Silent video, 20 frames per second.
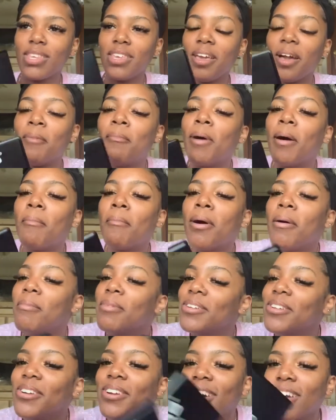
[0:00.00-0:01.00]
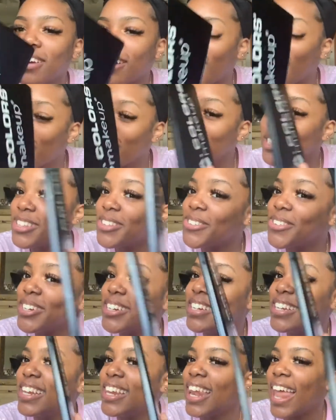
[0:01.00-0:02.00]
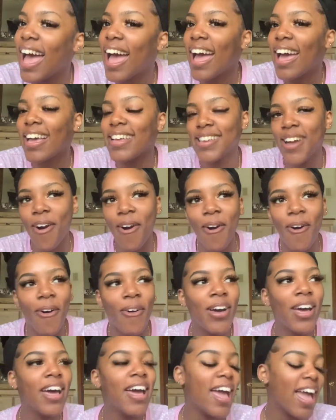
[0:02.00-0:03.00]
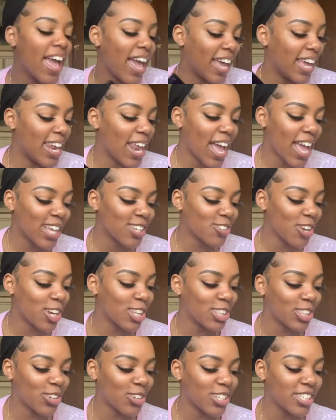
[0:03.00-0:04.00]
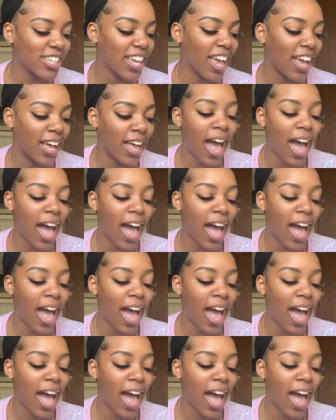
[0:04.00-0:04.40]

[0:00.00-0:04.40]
My mama do the little old school little line, y'all. And I ain't trying to throw shit, 'cause